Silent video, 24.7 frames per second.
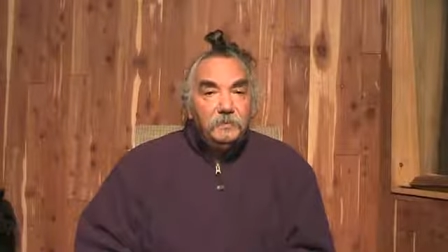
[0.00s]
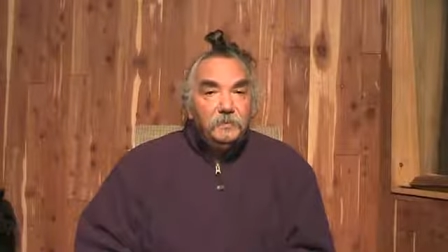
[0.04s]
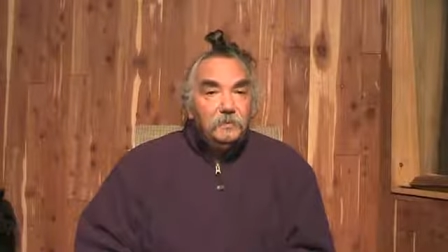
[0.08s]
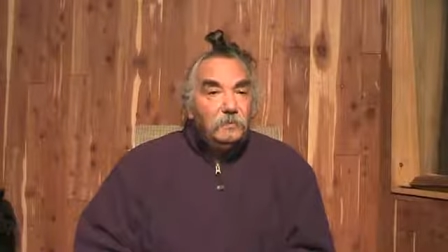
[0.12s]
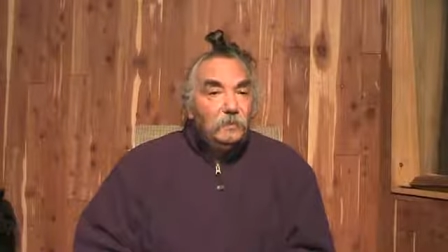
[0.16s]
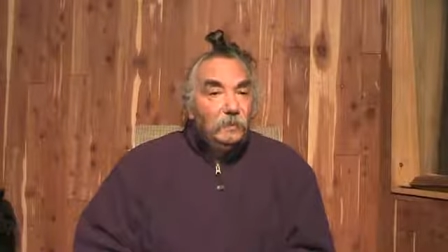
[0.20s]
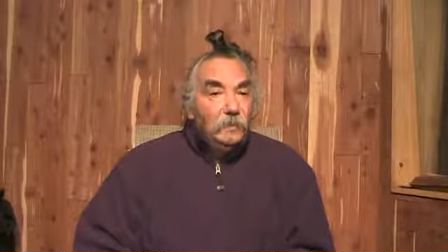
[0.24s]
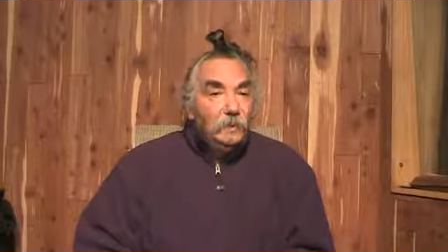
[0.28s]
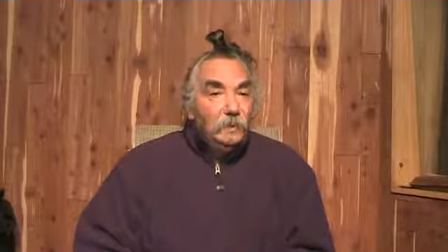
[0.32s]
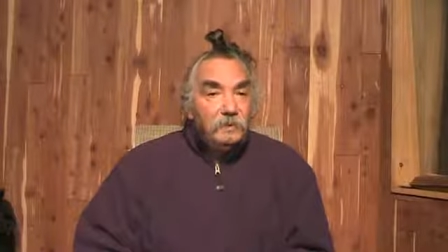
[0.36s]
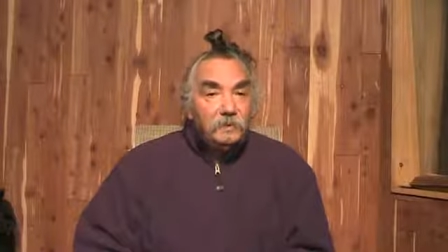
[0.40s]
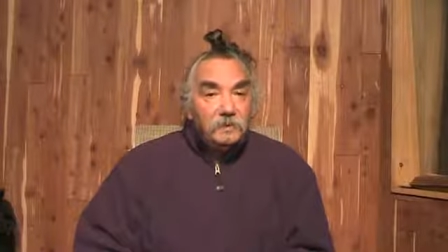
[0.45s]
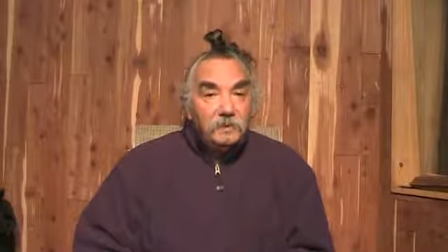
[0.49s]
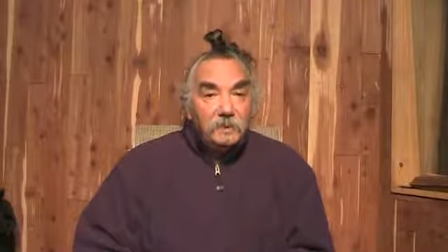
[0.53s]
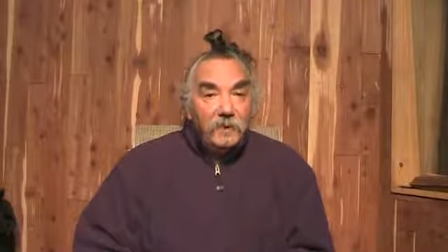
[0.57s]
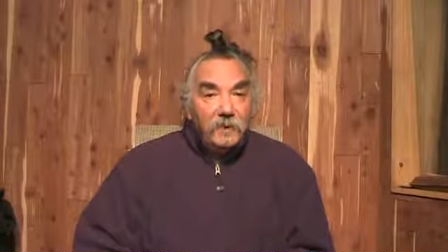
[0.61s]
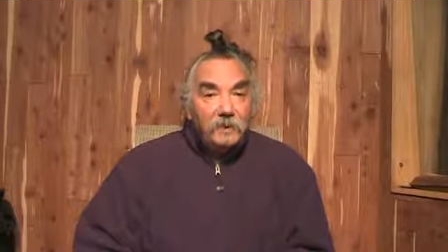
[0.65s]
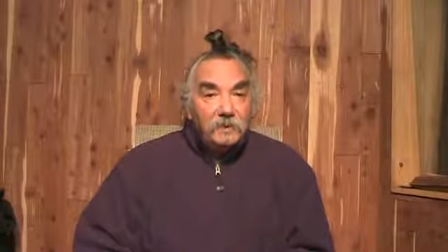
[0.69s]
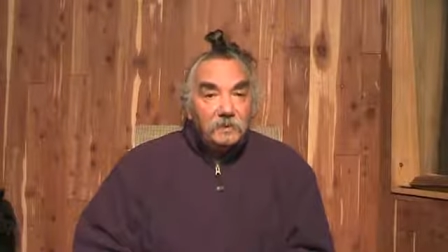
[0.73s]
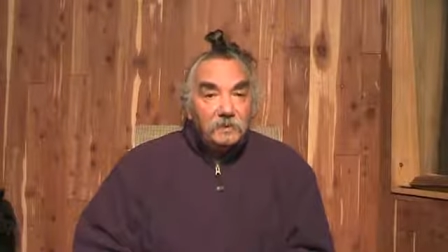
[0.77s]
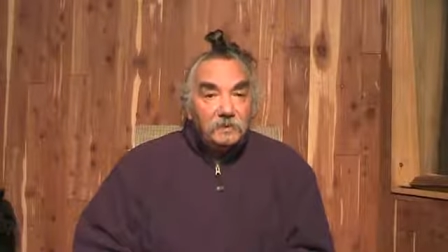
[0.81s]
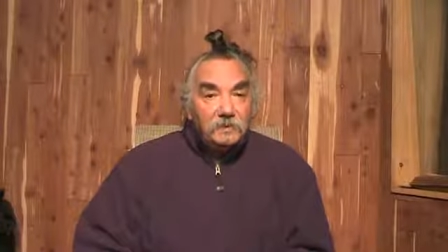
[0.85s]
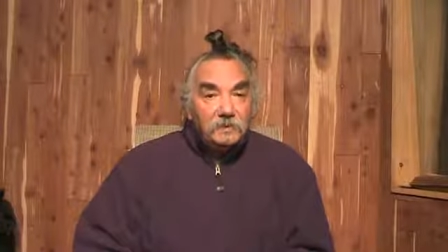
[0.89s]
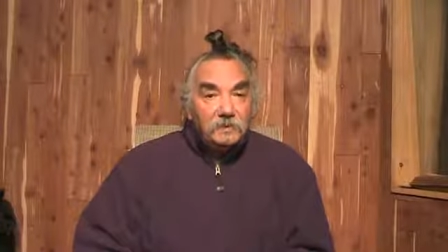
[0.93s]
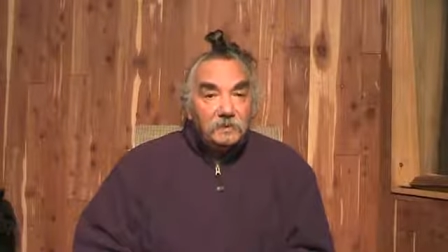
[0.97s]
One is
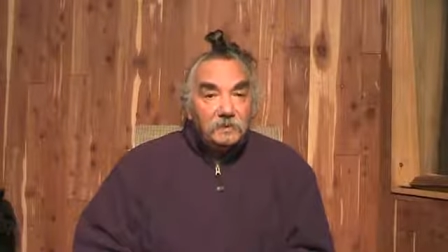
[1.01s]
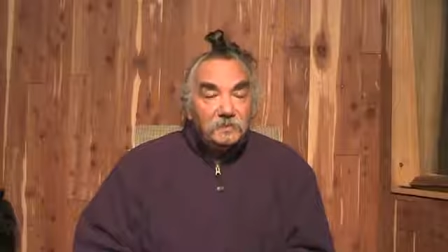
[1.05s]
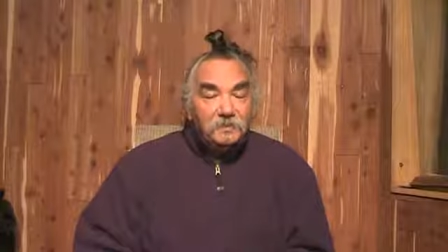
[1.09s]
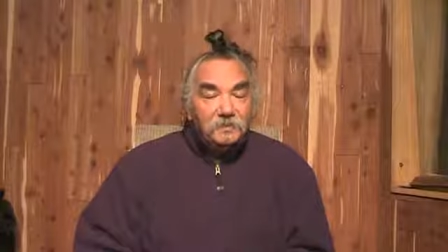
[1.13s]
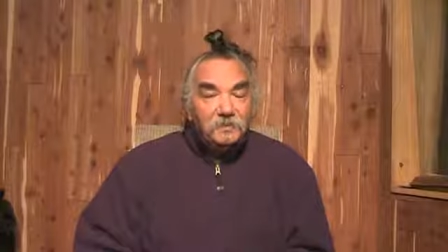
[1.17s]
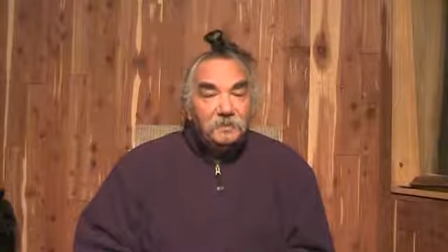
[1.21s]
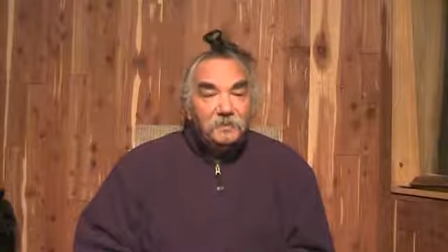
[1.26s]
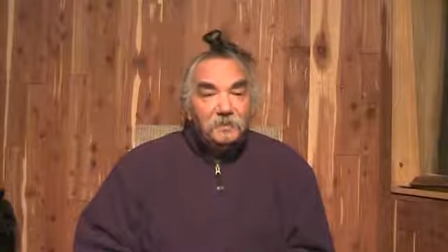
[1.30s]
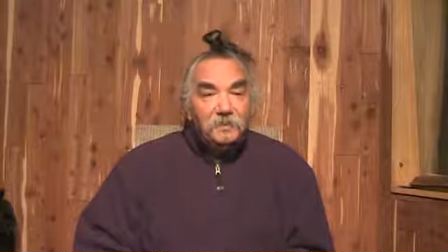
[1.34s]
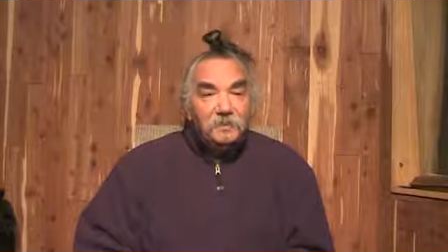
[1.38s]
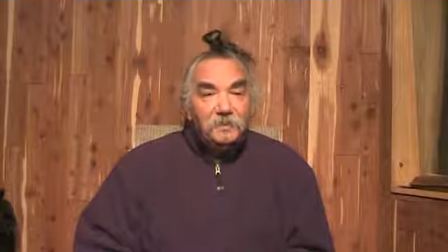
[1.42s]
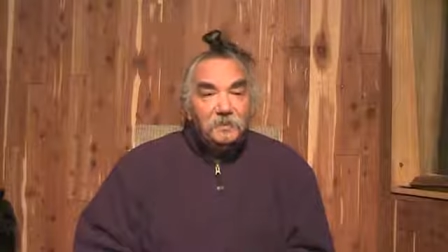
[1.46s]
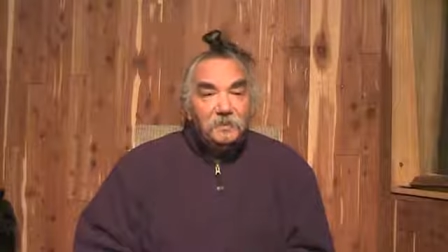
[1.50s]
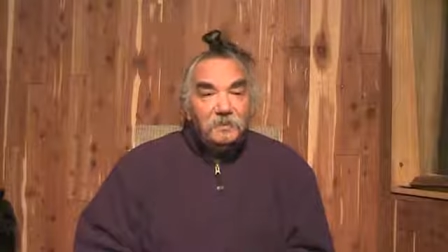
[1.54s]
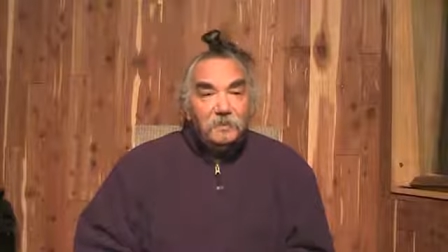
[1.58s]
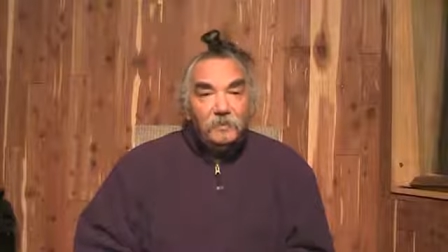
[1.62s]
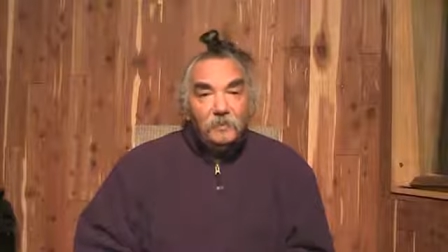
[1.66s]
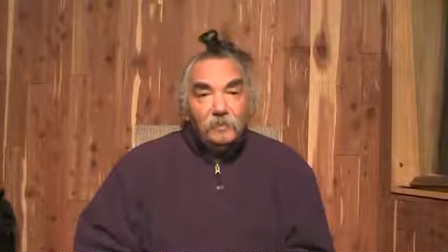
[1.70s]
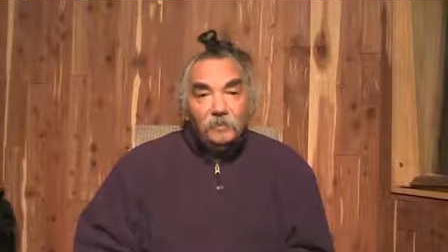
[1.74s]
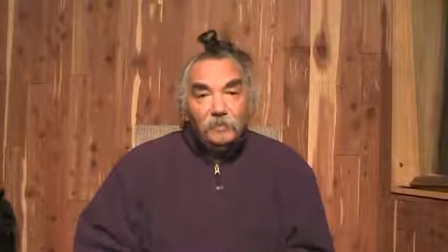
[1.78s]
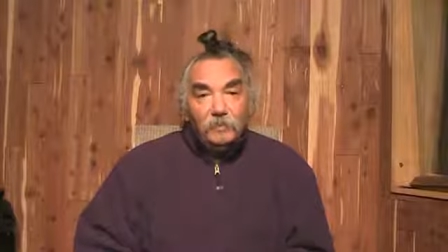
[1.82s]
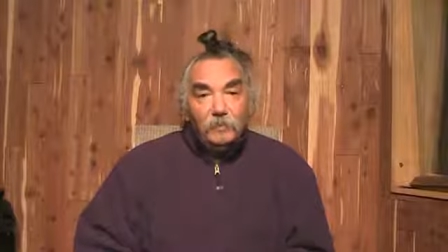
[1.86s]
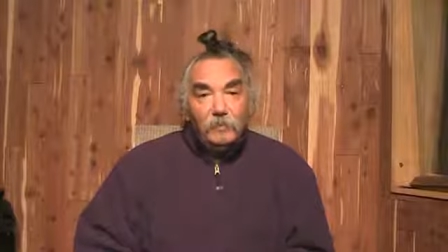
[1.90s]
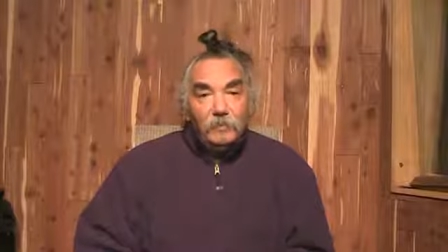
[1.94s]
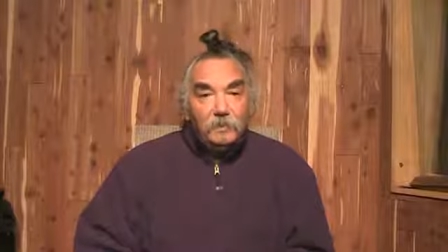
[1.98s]
science, the
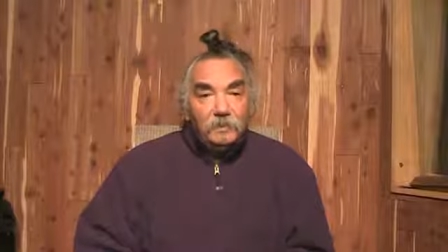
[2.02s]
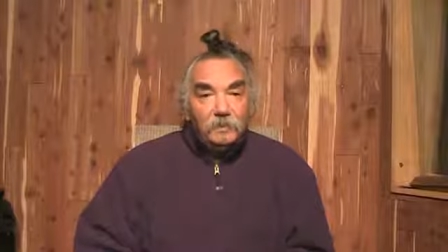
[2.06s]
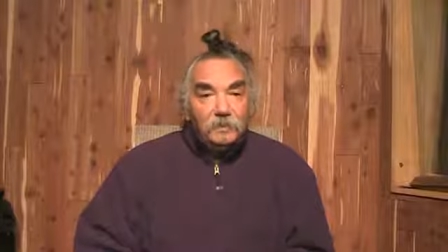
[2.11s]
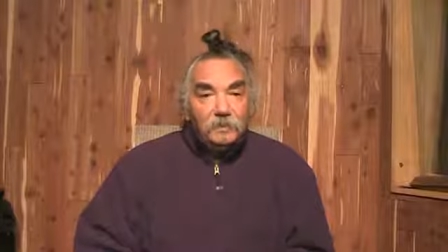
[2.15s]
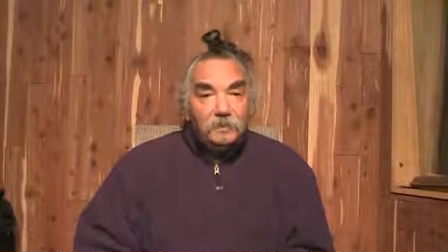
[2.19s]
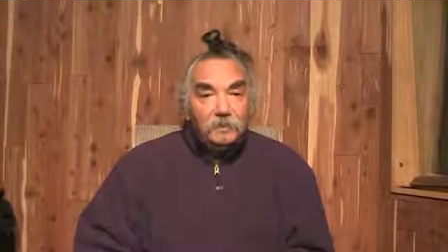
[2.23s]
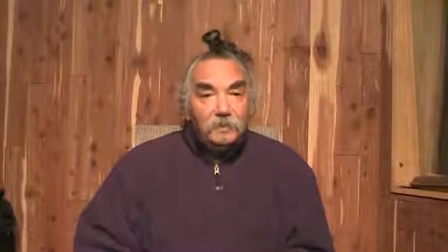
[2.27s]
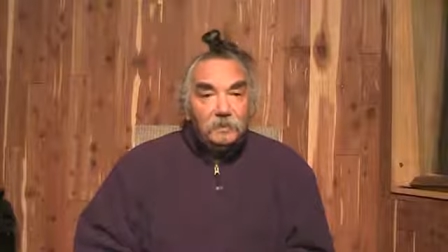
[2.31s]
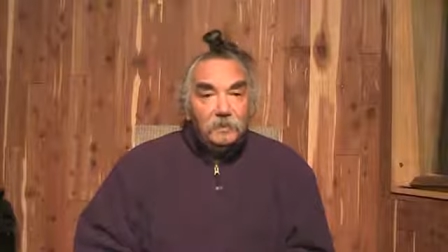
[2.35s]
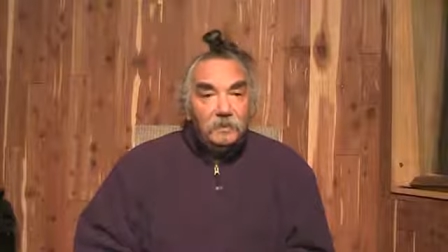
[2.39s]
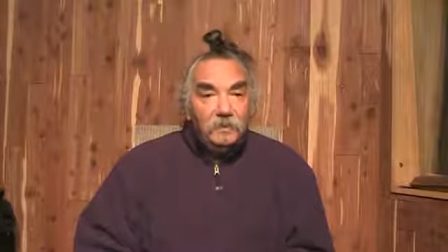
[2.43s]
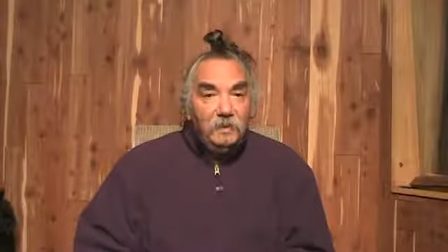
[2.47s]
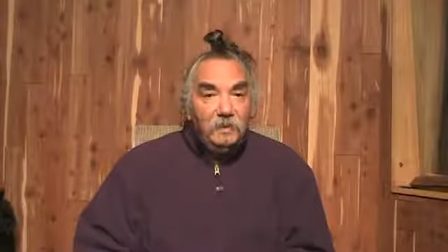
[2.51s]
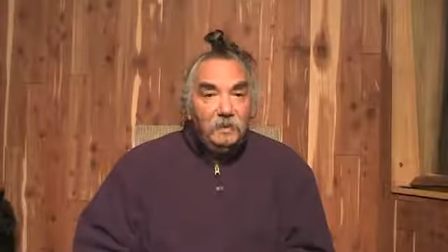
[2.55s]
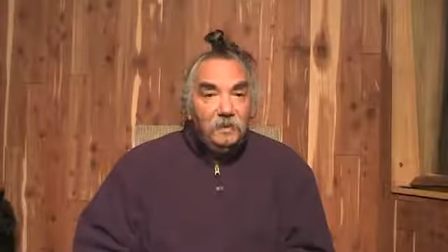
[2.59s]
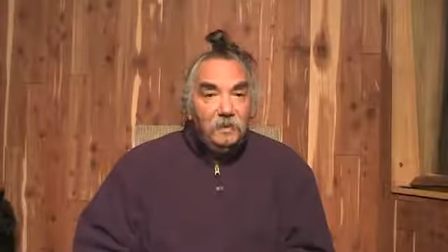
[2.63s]
other is religion,